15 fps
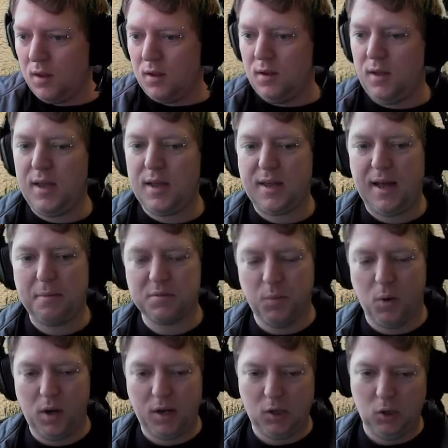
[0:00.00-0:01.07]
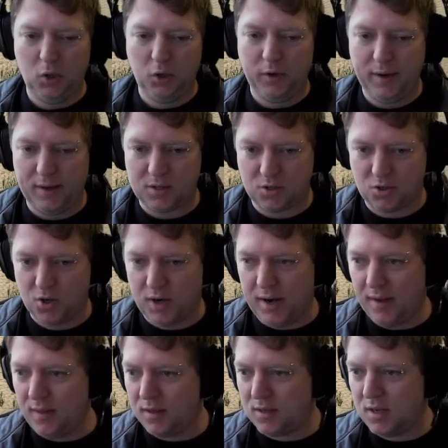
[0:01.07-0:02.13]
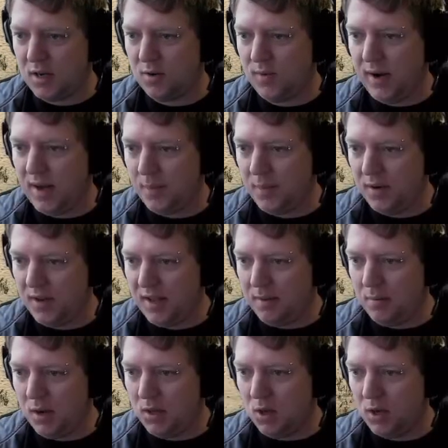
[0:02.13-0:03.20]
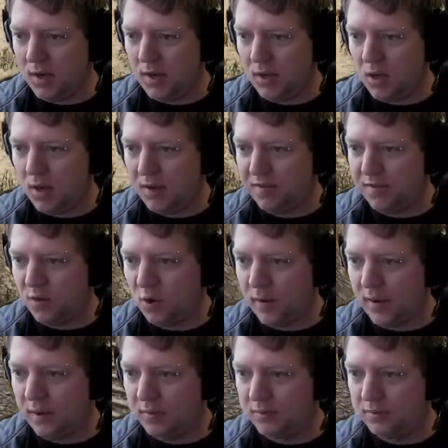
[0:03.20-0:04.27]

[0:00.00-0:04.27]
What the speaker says: Here comes my glorious train that's going to run up and down my logging line for me.